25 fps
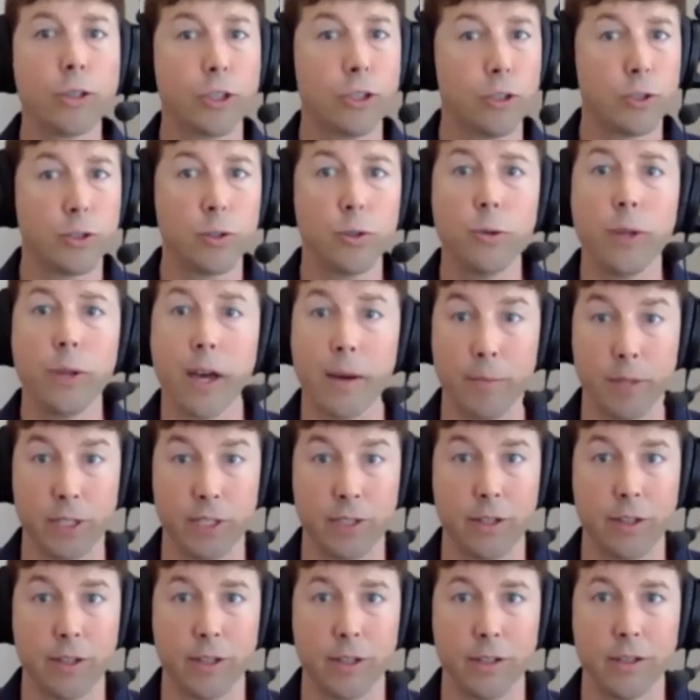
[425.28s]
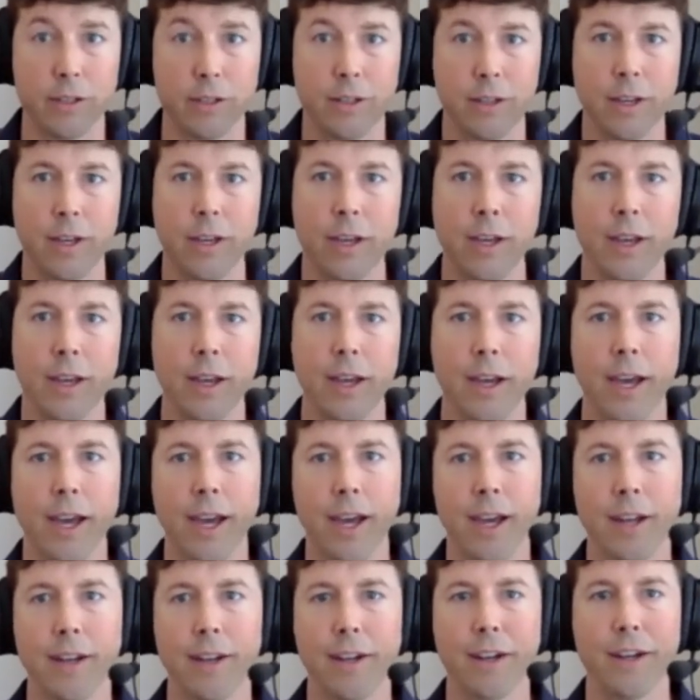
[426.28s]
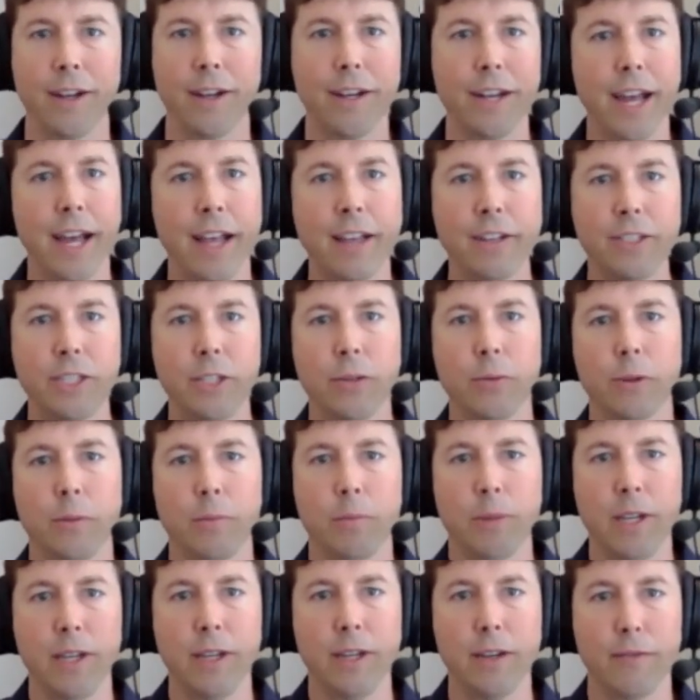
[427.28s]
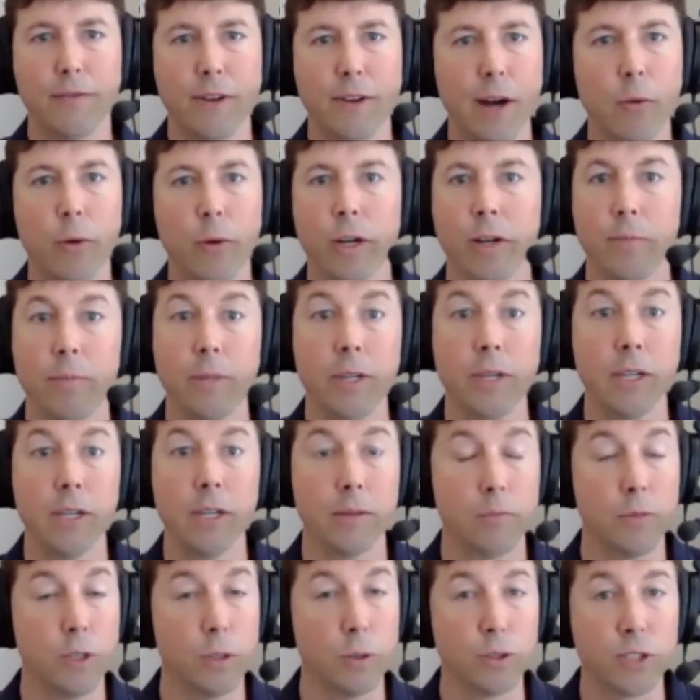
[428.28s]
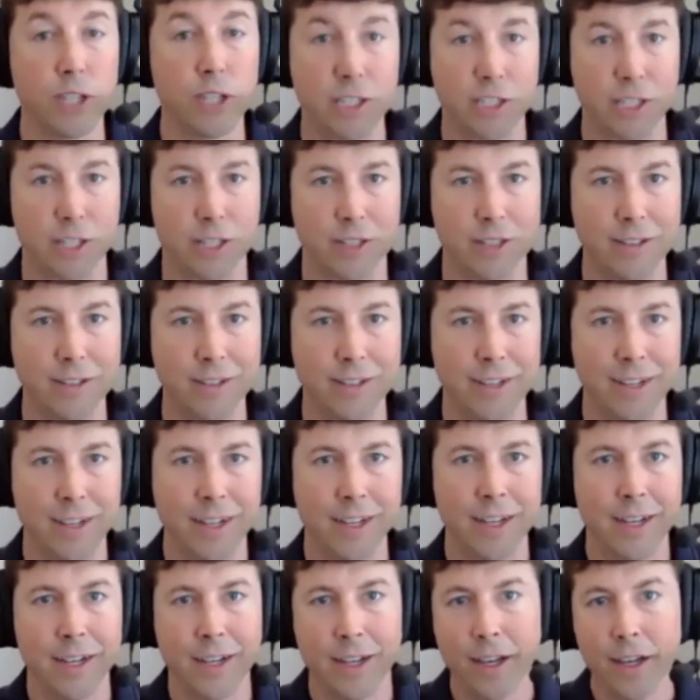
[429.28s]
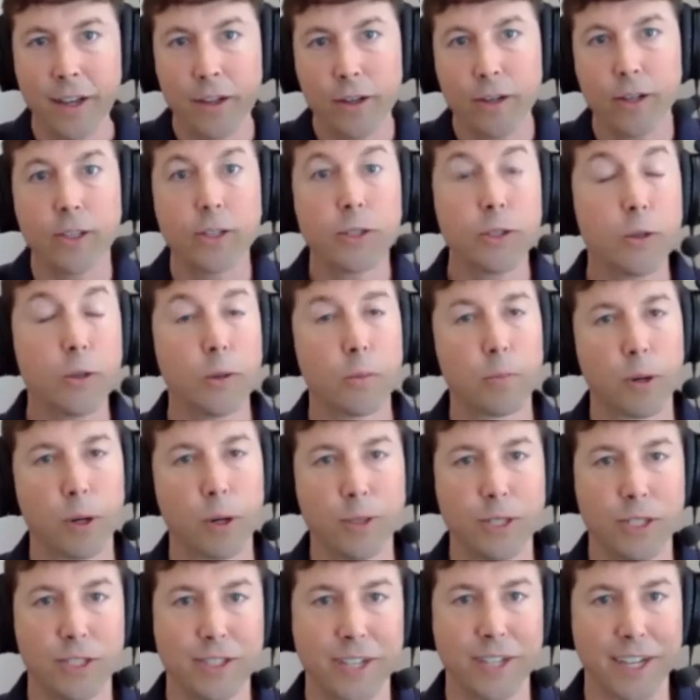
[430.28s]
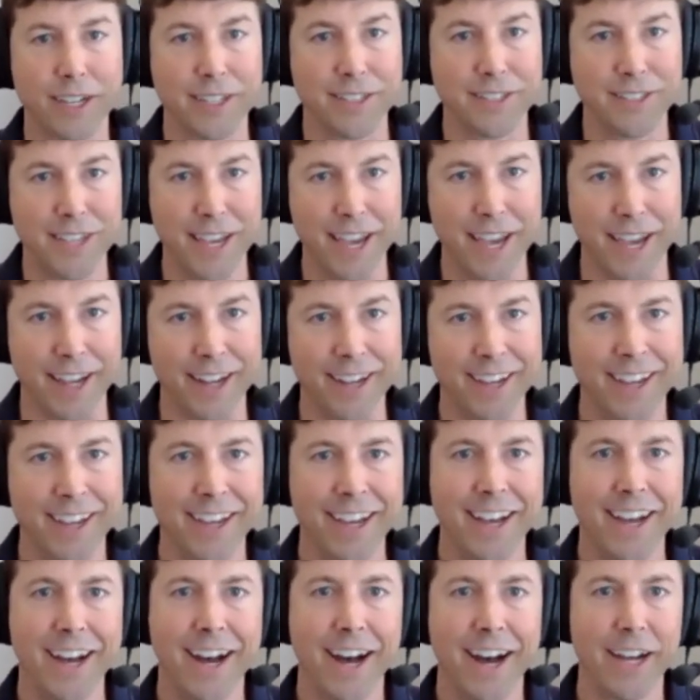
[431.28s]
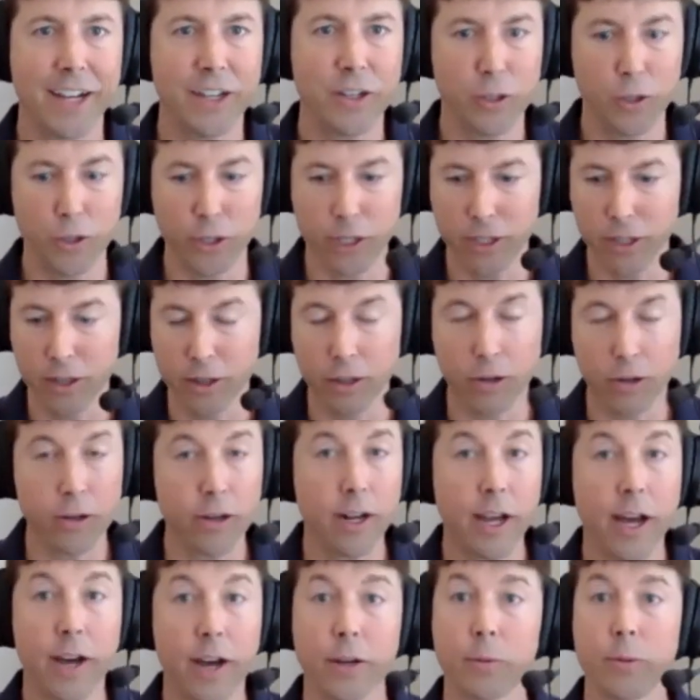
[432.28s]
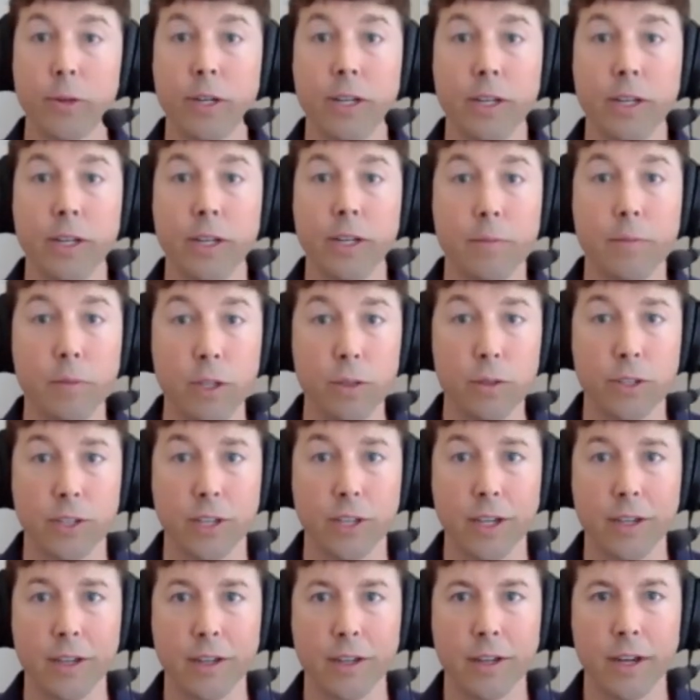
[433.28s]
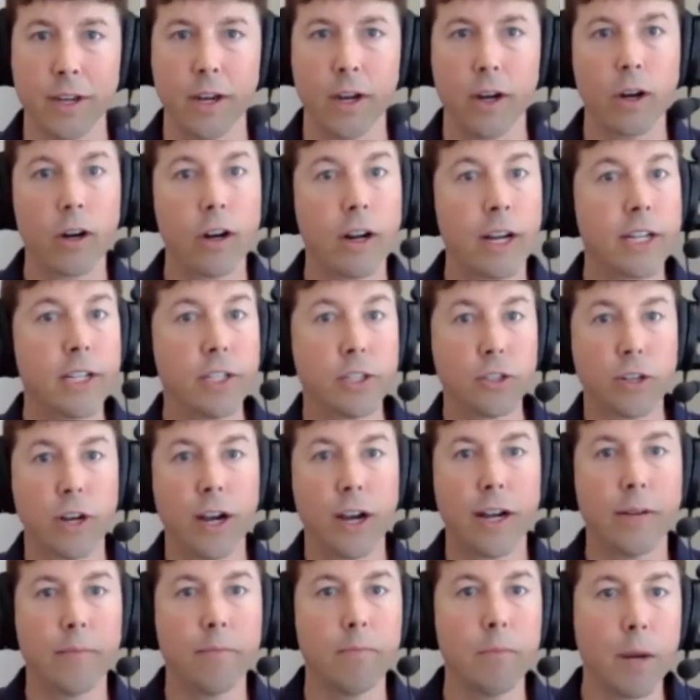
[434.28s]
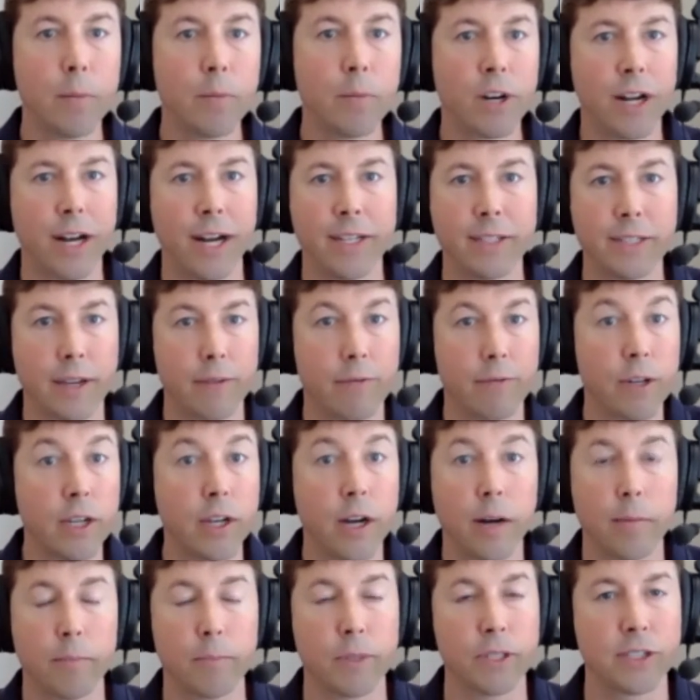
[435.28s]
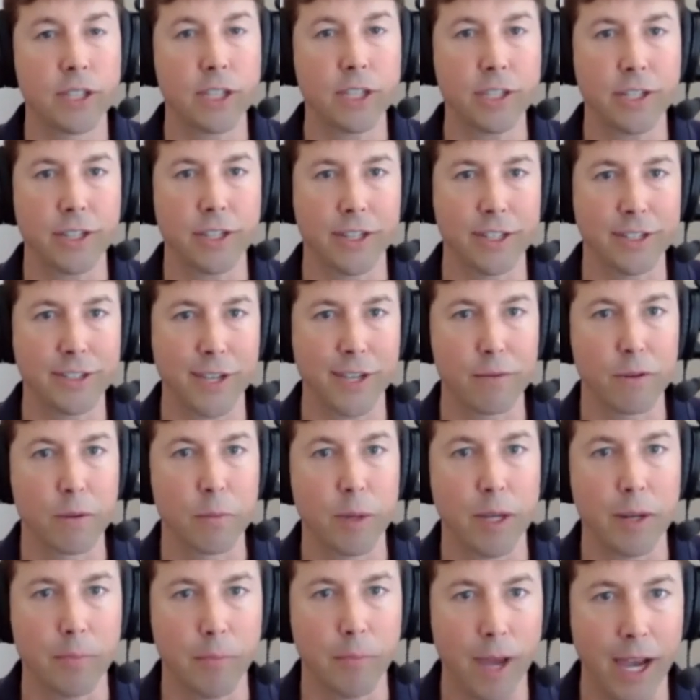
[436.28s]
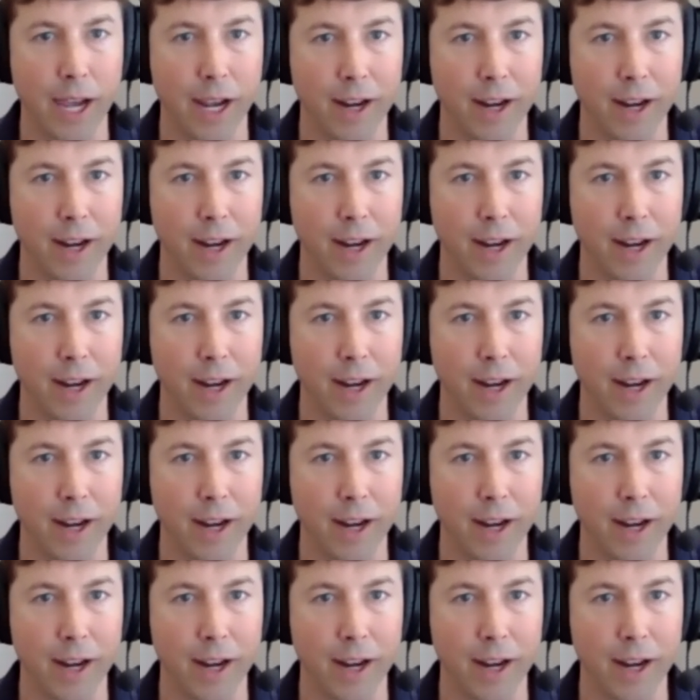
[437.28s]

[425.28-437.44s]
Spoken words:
to that material. And an analogy would be if I want to be a musician, there are two approaches I can take. I could learn how to read music, or I could try to memorize every composition that's ever been made.